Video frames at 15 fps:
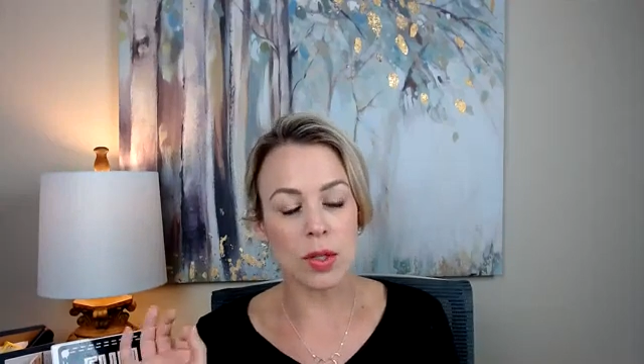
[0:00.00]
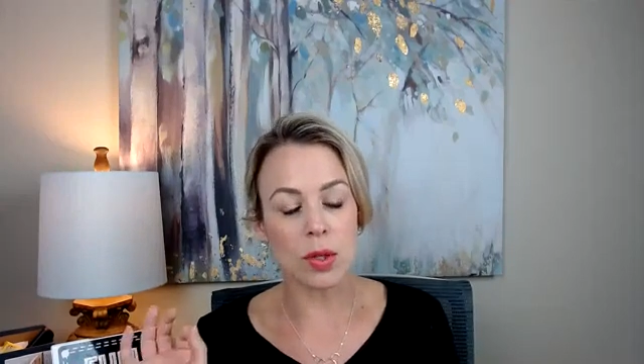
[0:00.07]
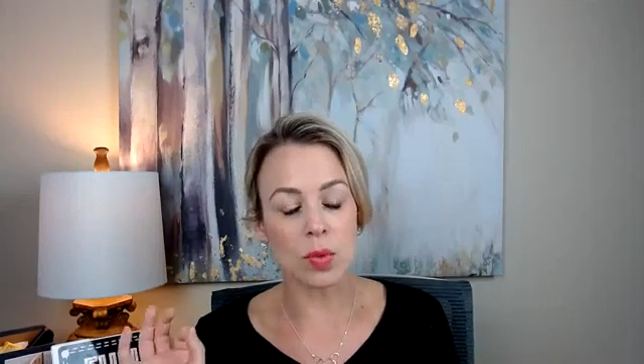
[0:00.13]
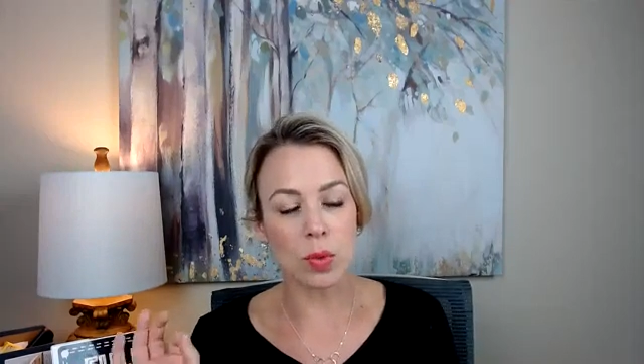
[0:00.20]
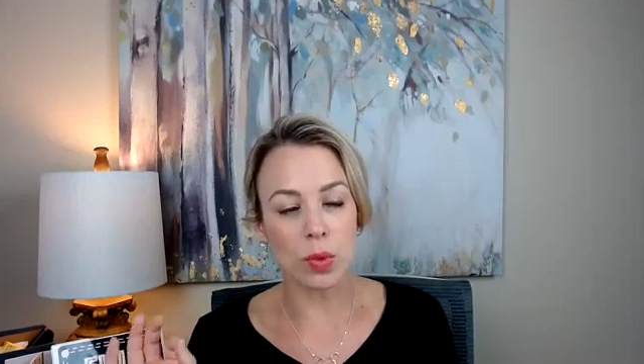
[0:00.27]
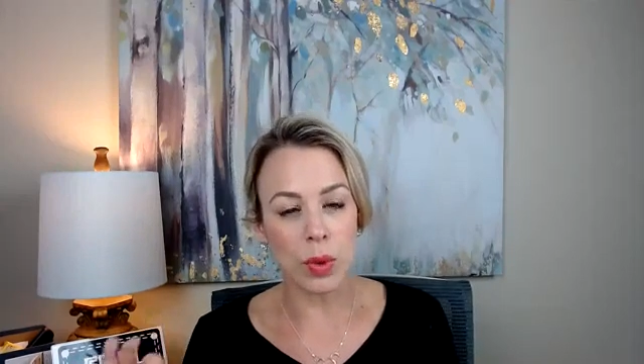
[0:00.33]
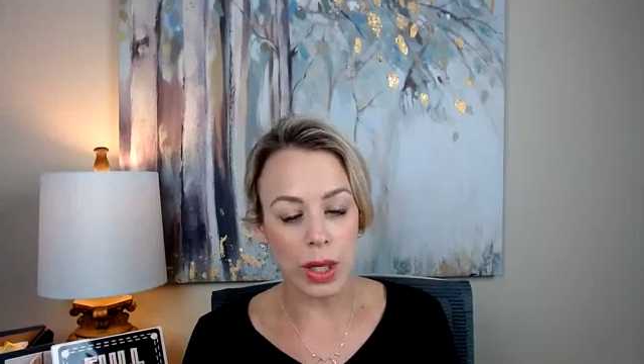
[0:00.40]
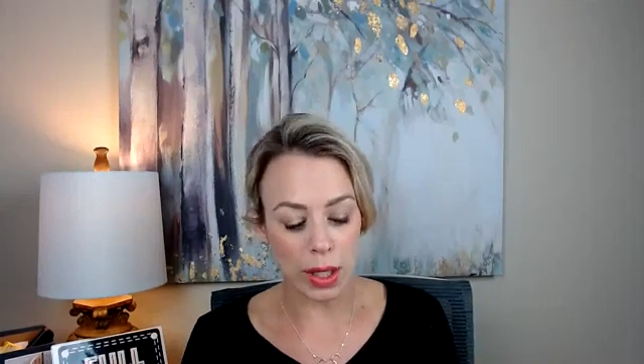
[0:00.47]
is a
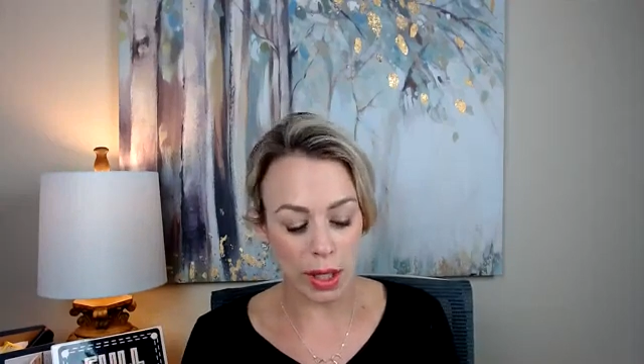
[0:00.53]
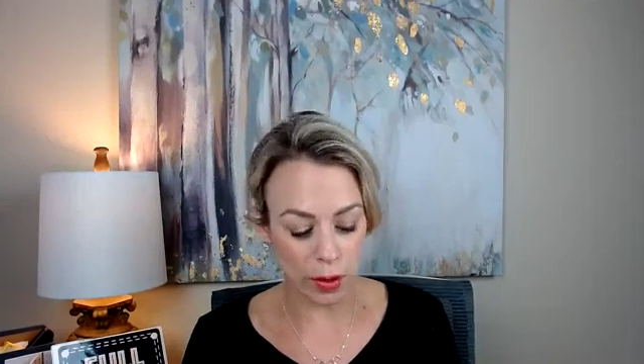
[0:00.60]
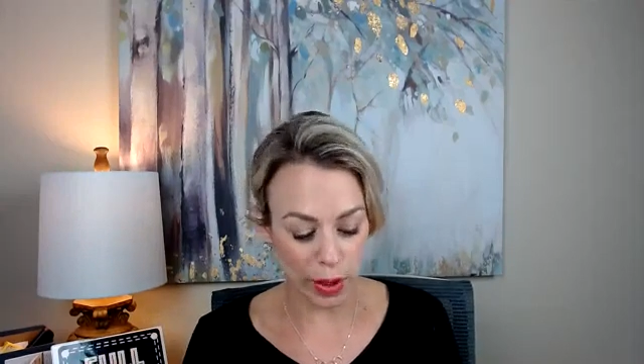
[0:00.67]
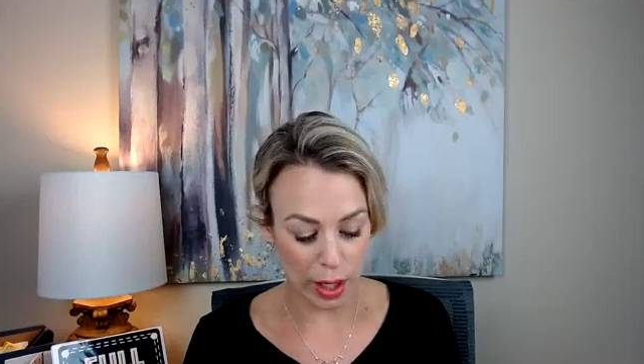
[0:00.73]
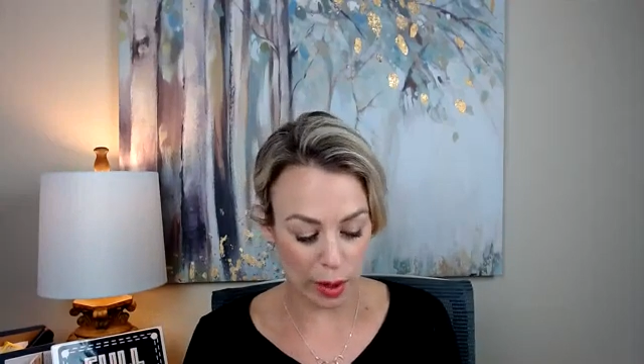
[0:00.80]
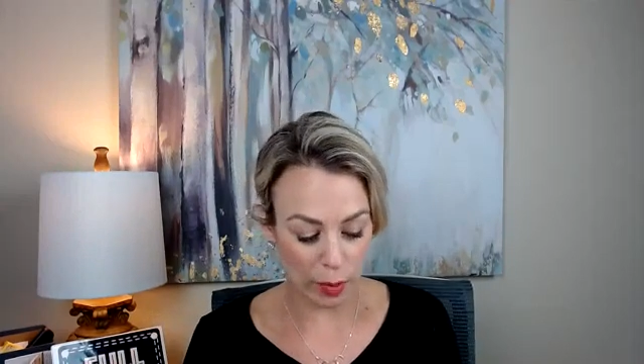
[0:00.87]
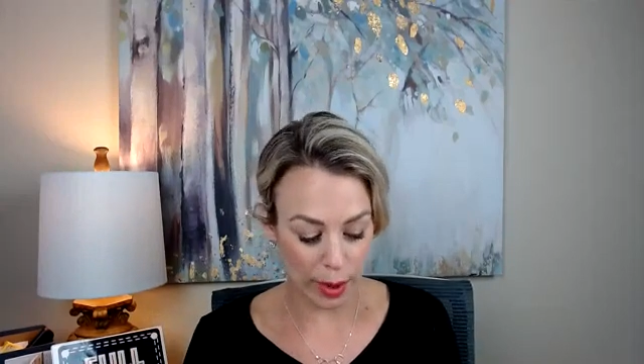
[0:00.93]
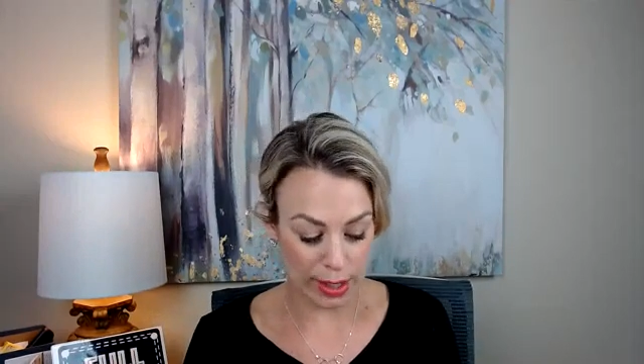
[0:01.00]
really
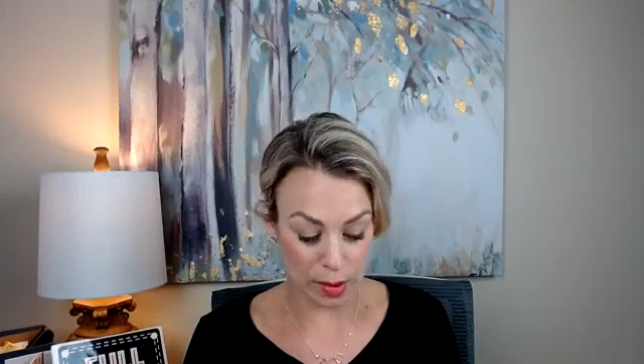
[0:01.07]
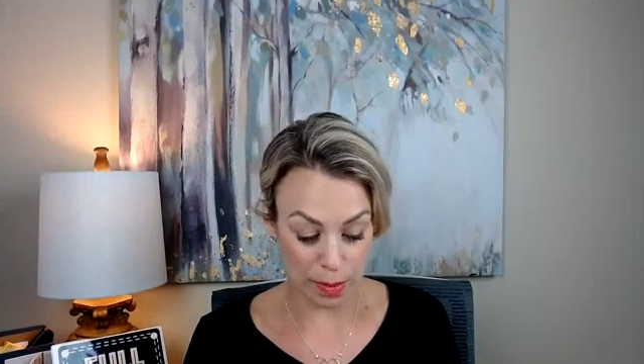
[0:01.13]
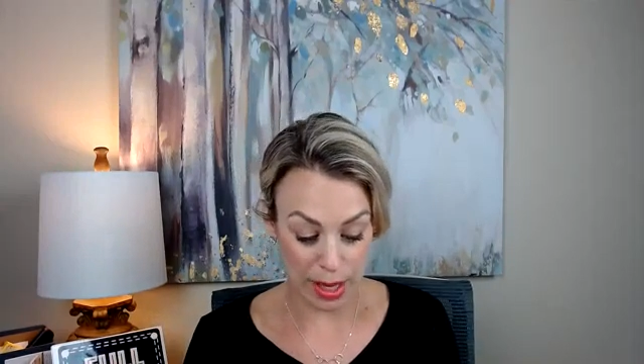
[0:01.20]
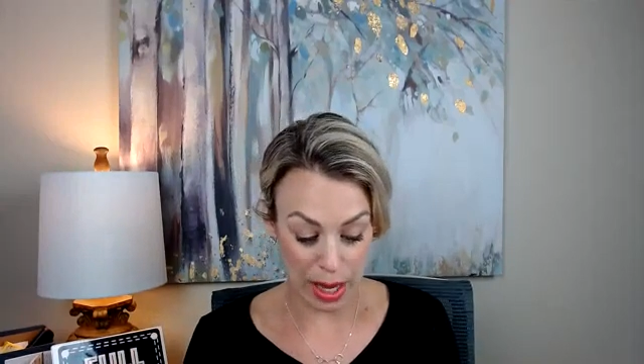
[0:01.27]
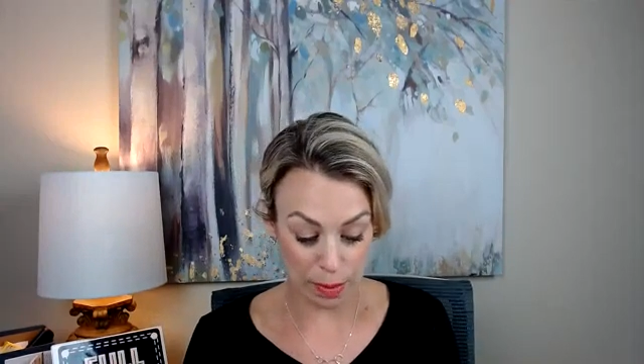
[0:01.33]
great way to be